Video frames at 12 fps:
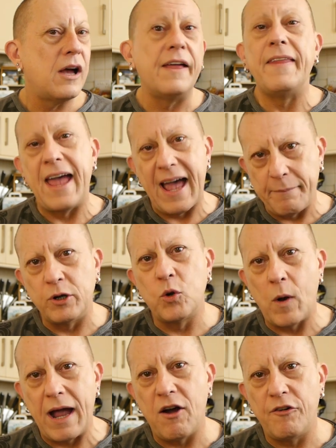And they happen
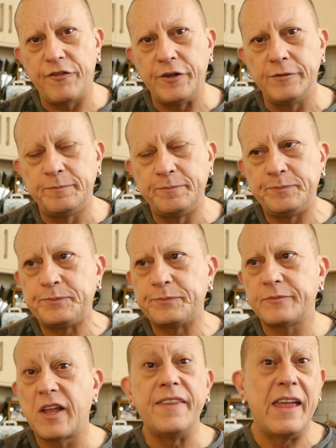quite often
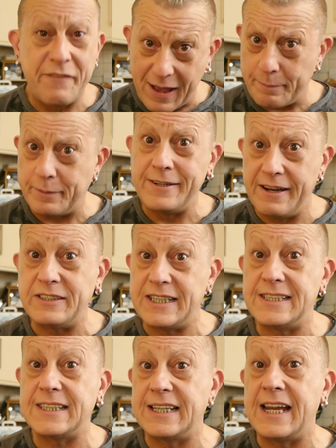and they've happened ever
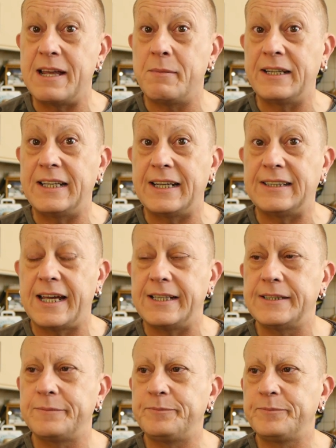since the night my dad
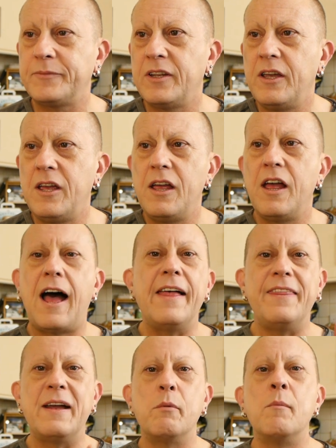died.
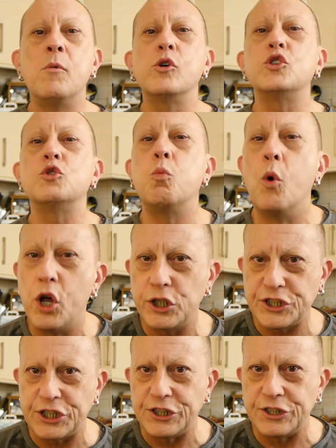And they were much
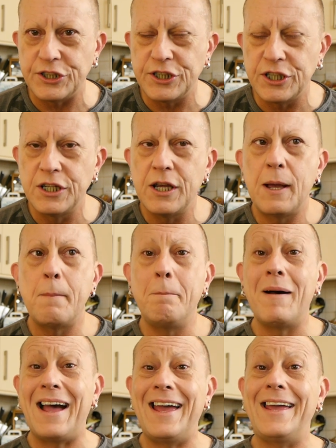worsened
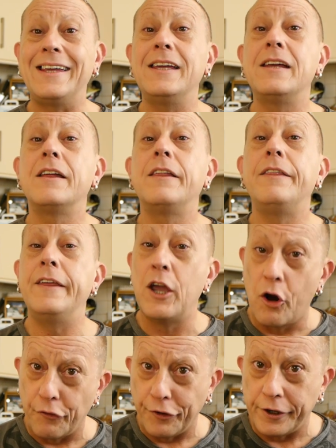by the
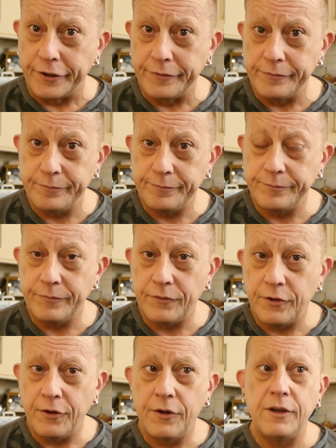horror.
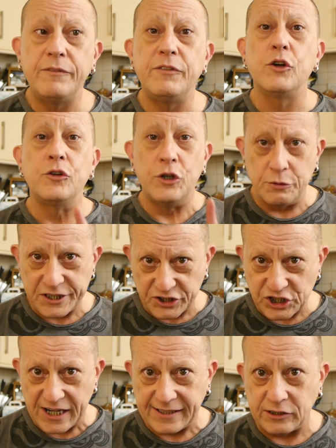If you're new to the
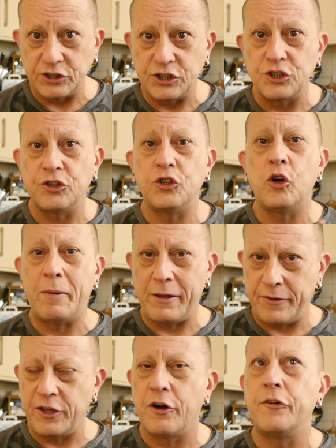channel and you don't know
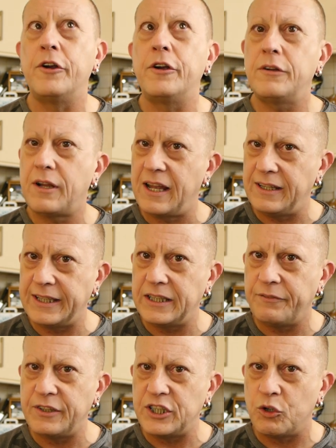about the horror, I'll link
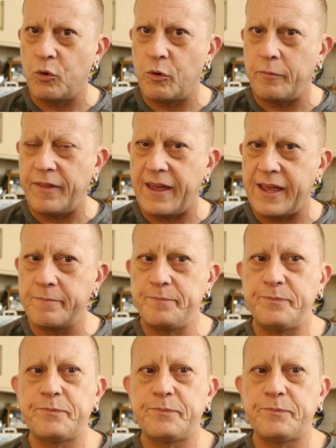the video up there.